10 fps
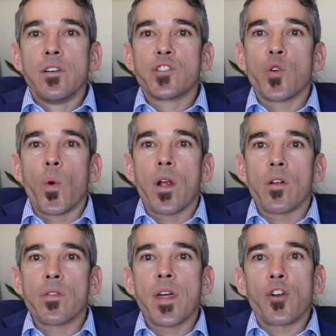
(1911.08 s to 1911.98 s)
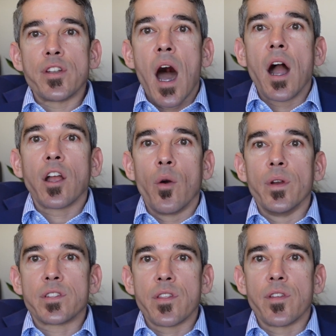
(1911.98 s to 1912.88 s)
to where they're not
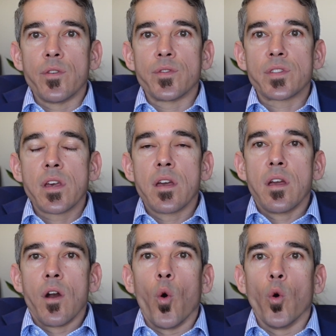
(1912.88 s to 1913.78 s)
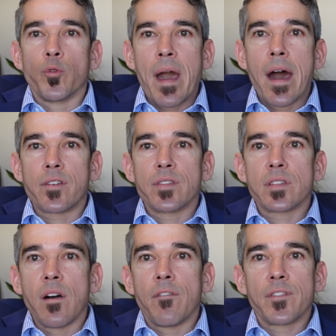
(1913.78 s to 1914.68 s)
going to those old patterns
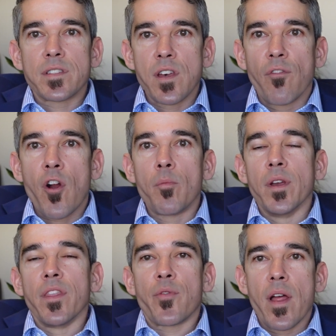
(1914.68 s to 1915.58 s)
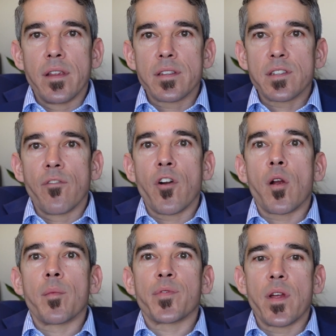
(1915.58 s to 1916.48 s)
of self-harming, threatening to
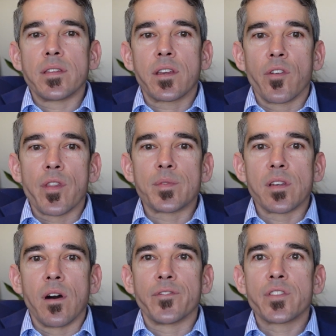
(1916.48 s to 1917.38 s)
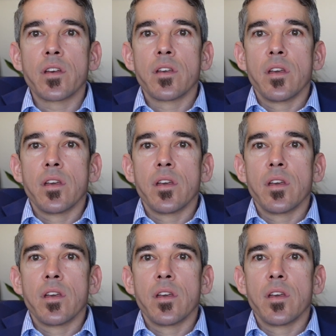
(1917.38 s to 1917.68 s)
self-harm, threatening to kill themselves,